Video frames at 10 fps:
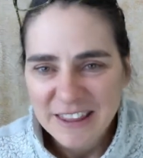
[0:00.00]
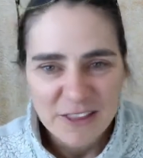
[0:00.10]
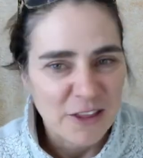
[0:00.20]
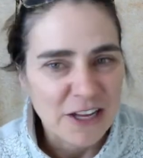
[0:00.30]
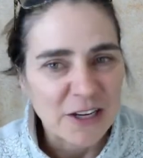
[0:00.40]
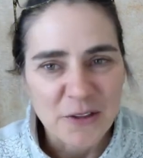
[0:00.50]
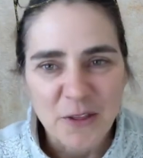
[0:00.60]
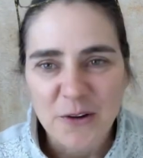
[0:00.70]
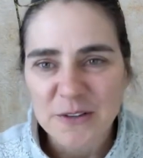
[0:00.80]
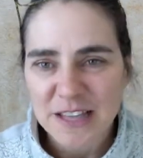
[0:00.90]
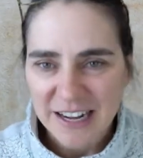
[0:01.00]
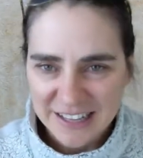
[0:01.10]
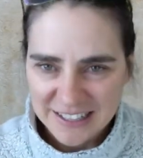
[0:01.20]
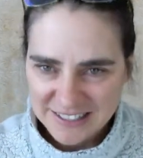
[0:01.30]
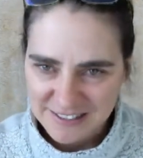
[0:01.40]
those that
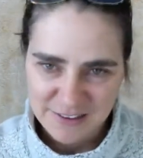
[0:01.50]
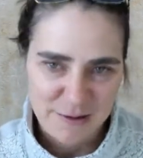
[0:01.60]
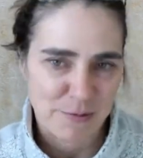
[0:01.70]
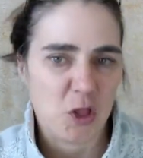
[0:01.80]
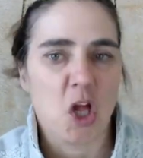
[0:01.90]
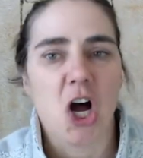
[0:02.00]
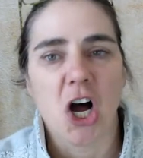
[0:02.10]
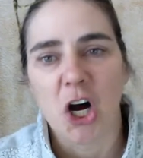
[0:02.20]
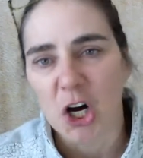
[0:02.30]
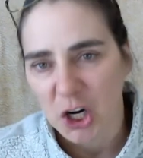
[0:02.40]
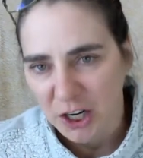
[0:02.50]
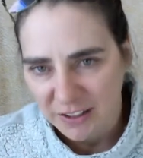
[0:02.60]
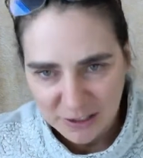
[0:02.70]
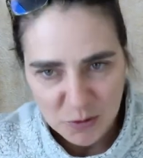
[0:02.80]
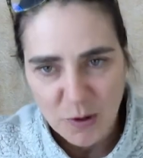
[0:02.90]
can sleep long,
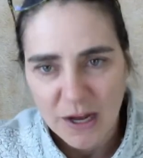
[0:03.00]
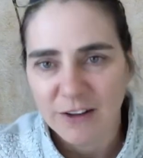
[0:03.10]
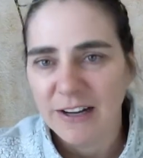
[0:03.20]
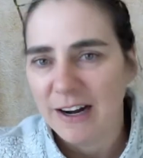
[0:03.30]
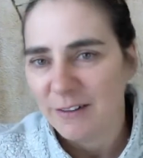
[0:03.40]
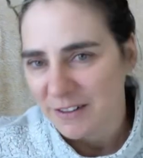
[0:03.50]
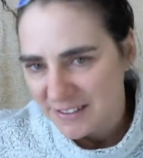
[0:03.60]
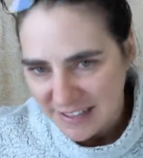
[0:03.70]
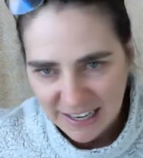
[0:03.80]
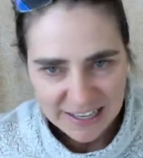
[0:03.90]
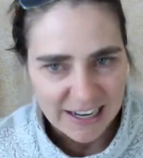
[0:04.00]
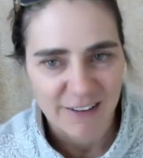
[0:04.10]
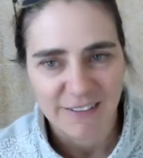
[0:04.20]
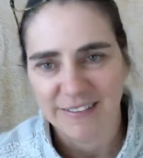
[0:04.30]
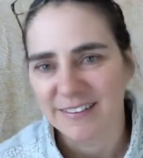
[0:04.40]
like 12 hours, 10
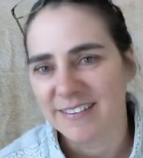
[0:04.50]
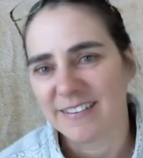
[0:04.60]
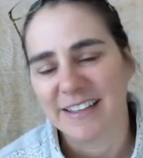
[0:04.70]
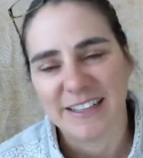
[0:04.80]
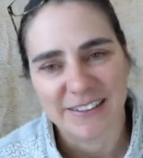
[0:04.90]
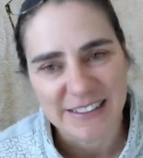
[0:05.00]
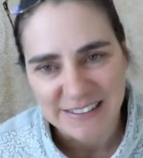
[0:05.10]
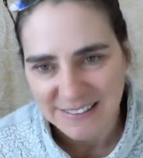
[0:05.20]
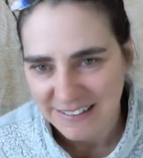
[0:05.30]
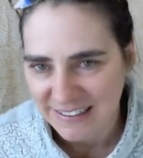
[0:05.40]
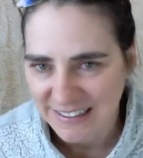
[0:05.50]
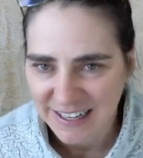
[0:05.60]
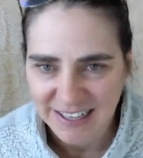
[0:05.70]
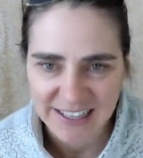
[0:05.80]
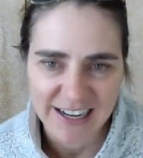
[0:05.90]
hours, easily
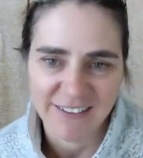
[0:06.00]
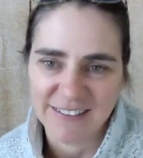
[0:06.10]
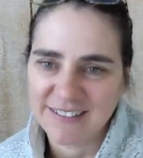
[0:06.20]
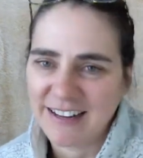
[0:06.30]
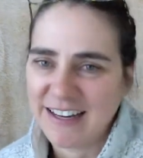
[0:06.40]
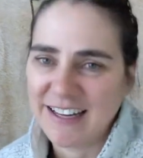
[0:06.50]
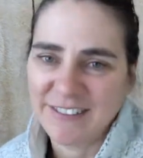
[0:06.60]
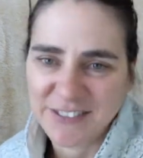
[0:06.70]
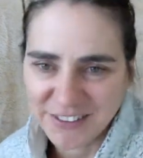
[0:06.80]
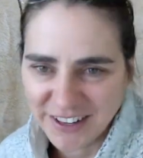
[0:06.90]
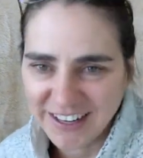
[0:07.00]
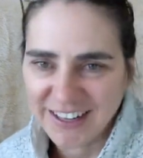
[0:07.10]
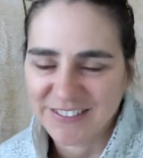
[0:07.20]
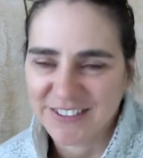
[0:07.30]
9 hours, night after night after